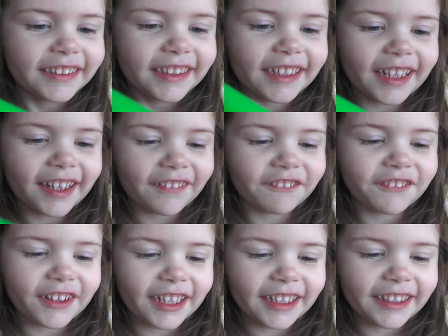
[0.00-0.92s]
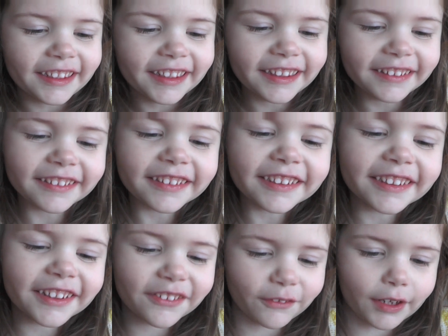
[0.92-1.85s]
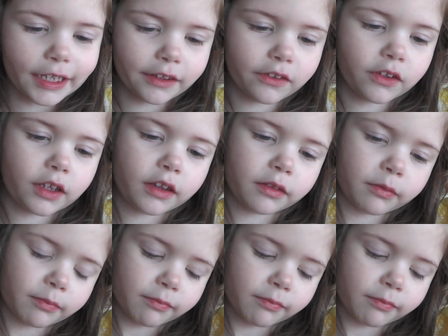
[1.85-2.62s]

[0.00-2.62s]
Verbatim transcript: he can bring Kindles, Reagan said.